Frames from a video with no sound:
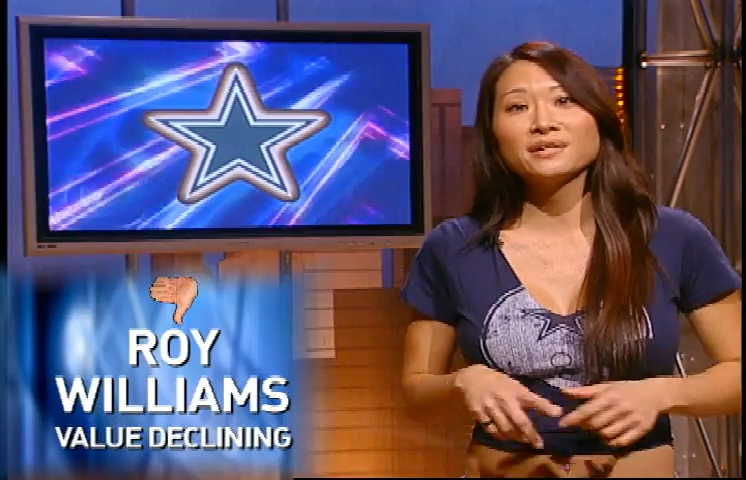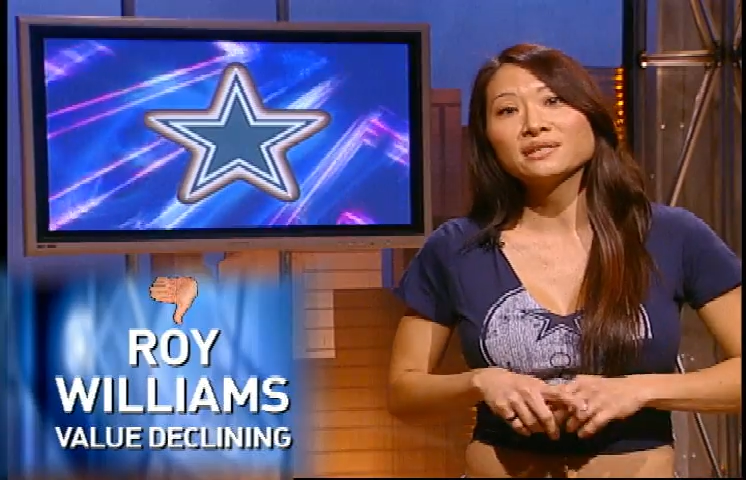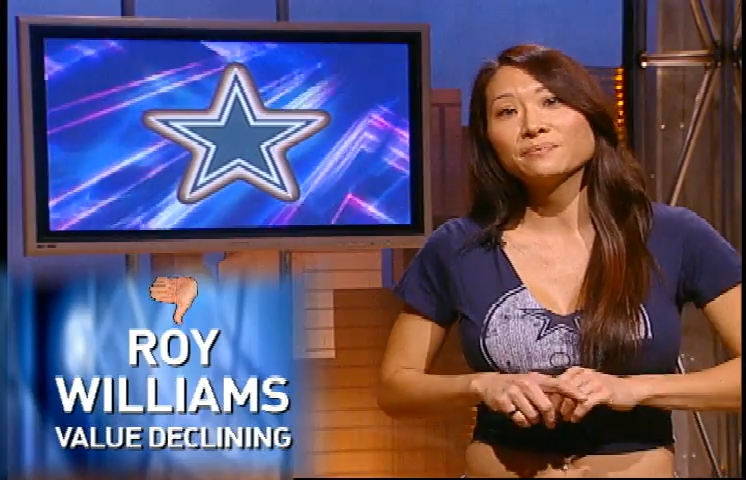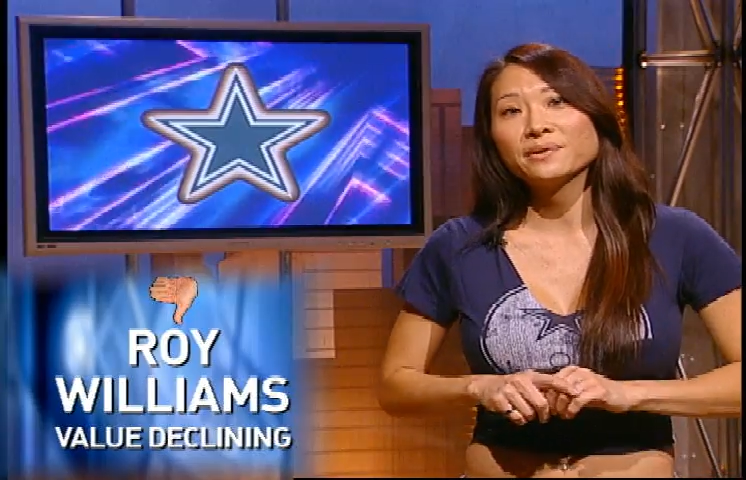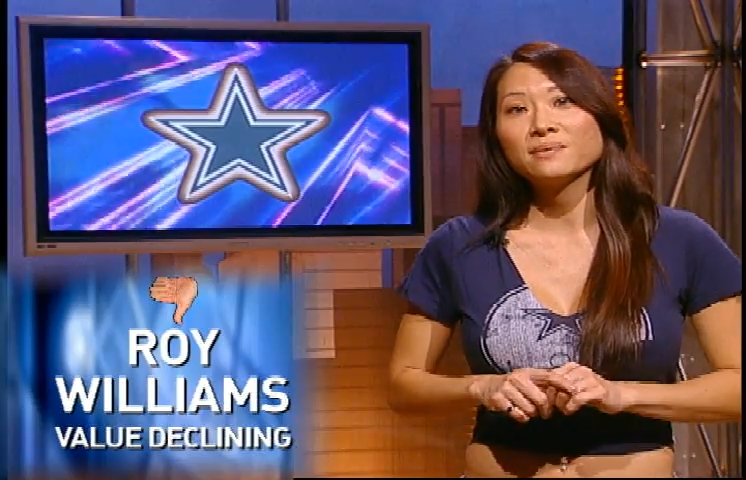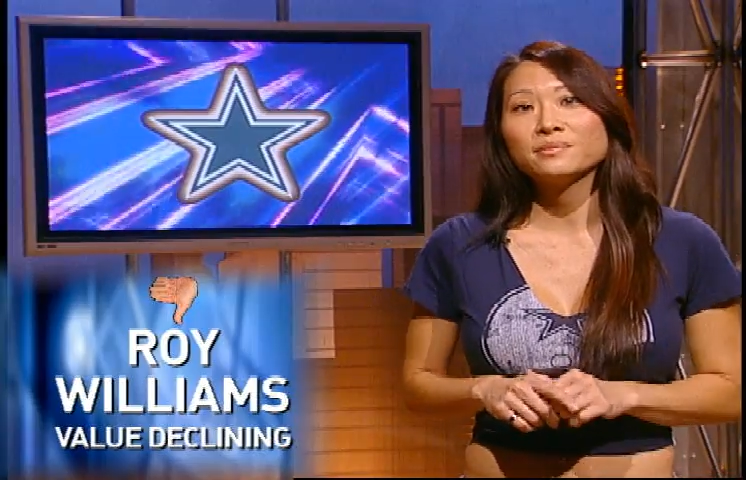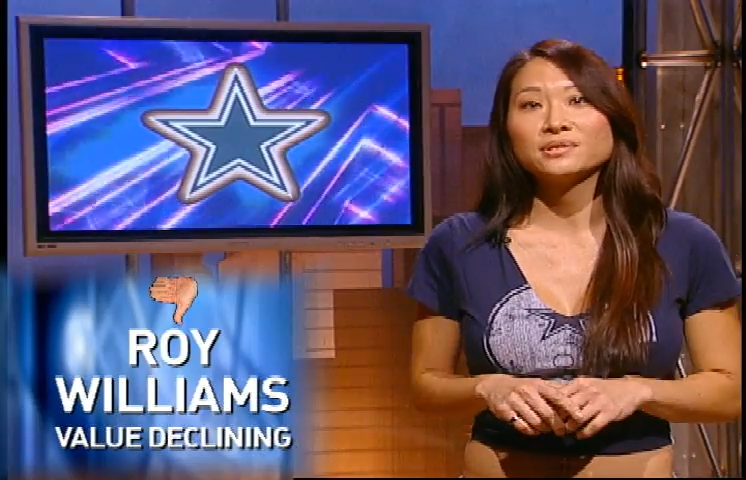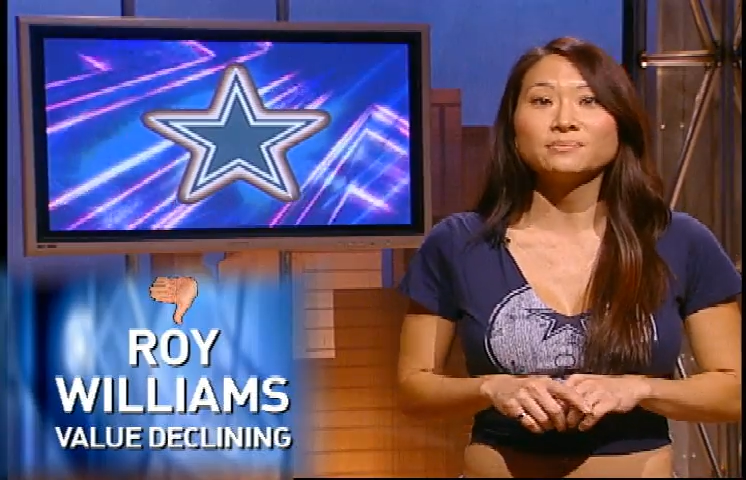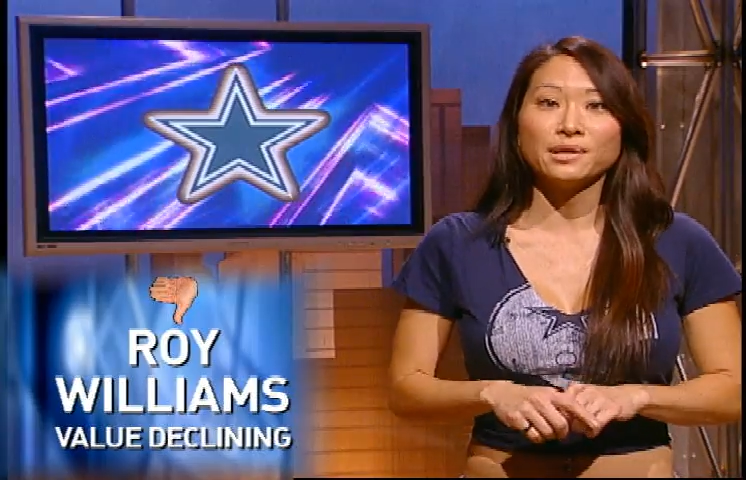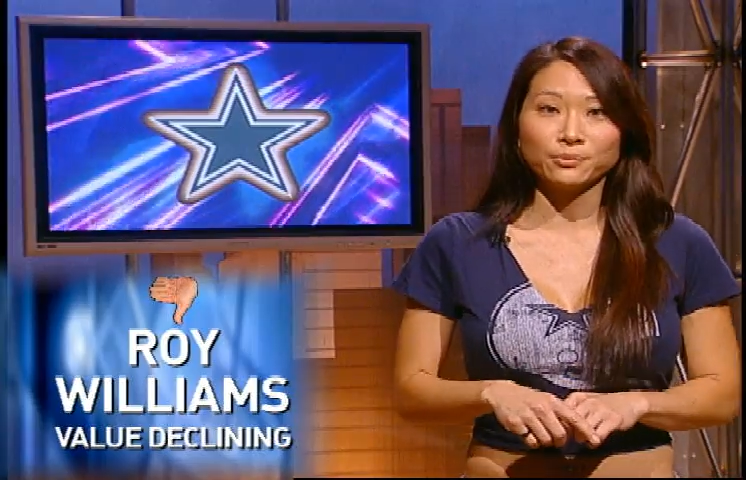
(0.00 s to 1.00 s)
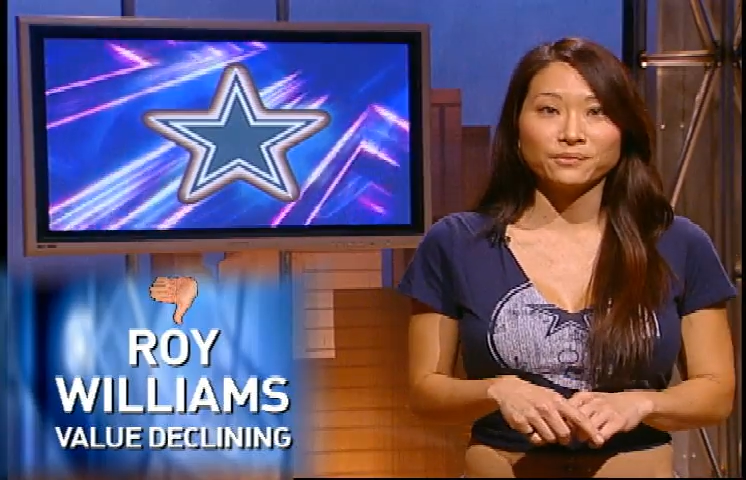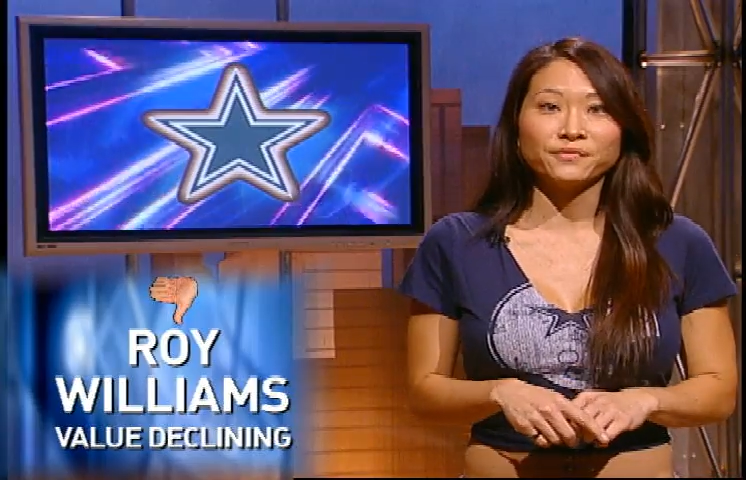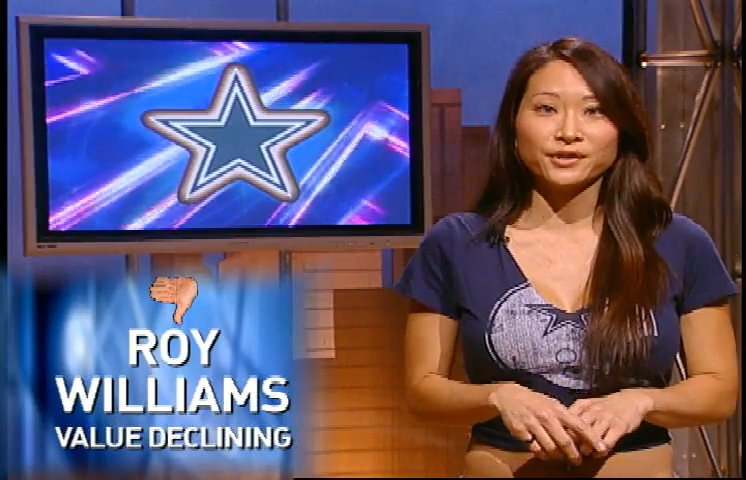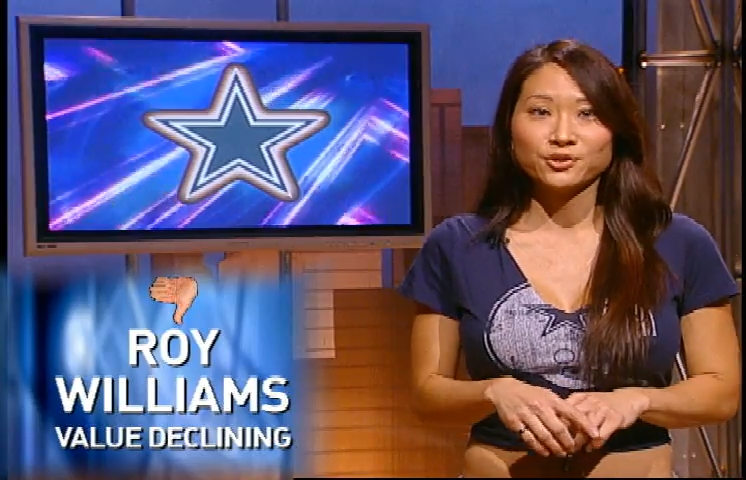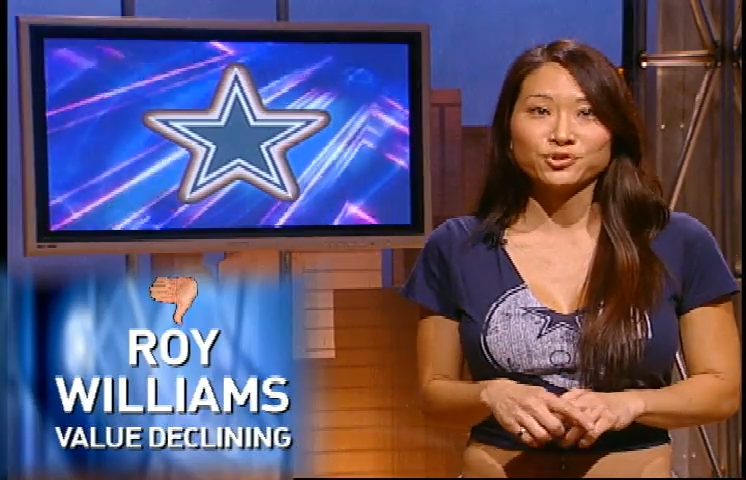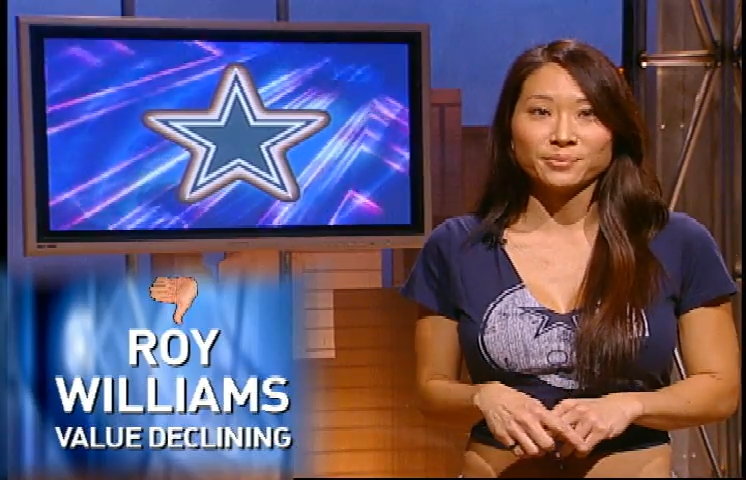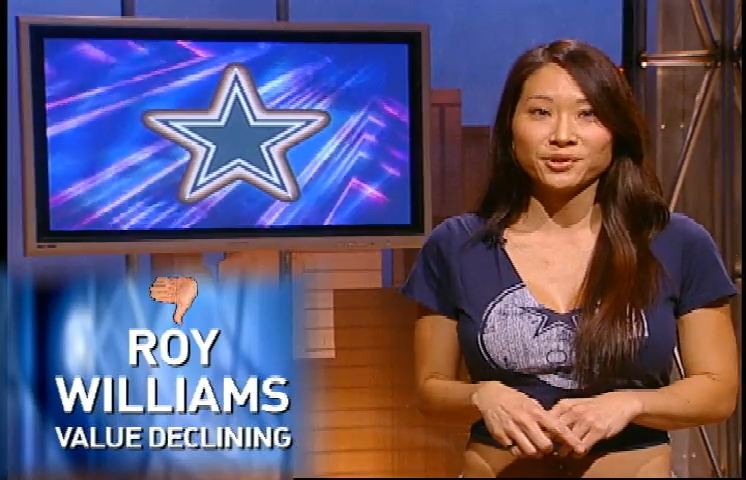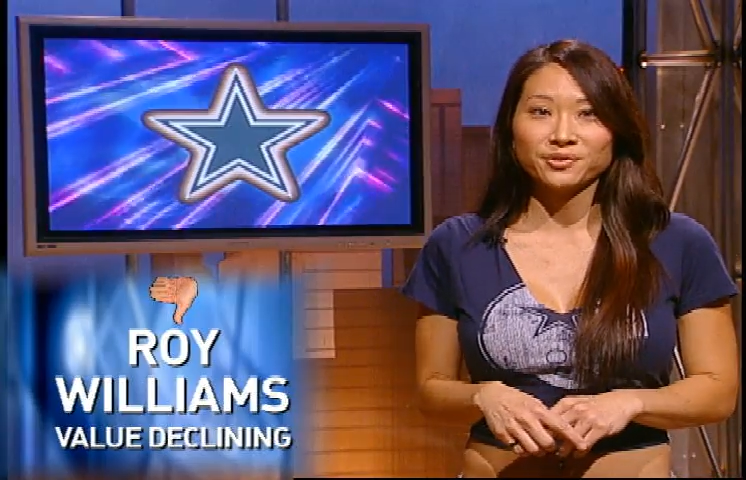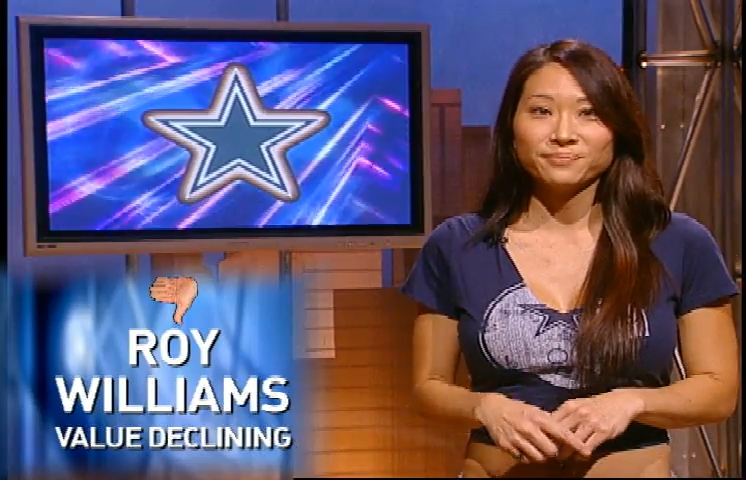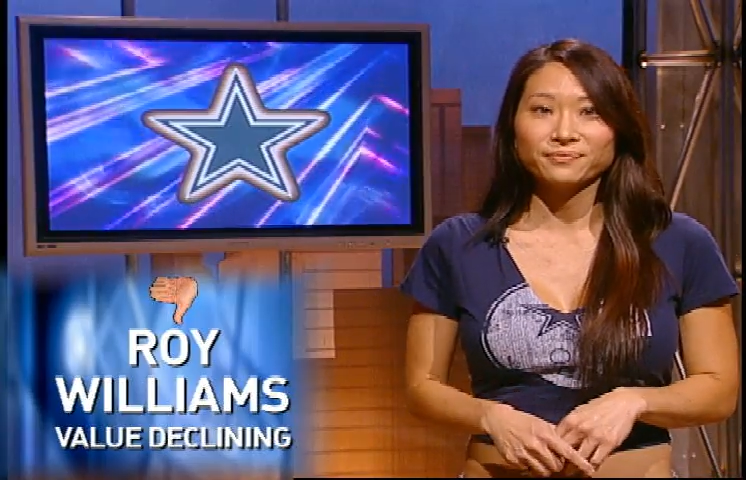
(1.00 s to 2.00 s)
to dump him to make room for a
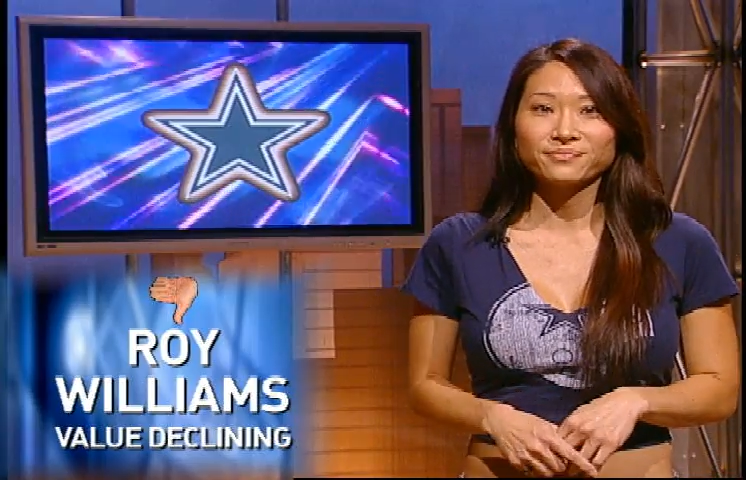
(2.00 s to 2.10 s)
contributor.